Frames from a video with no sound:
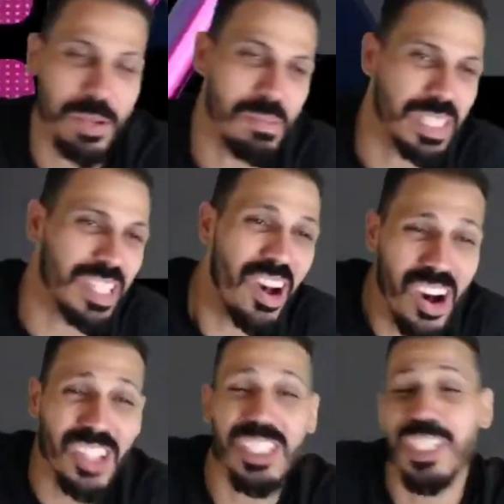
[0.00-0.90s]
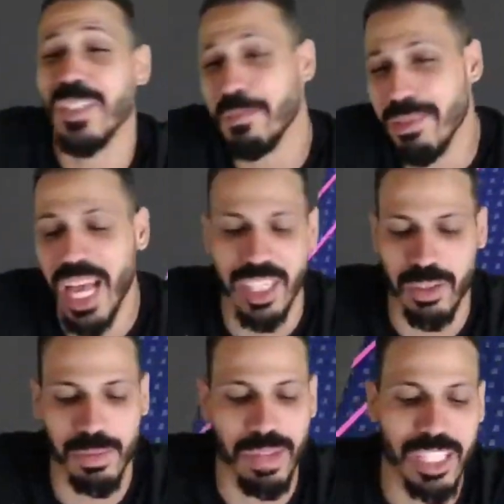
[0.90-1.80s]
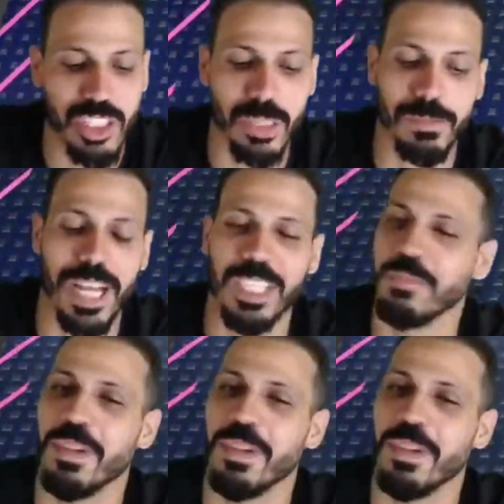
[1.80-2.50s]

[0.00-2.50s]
but the other Splash, not just Splash Bro,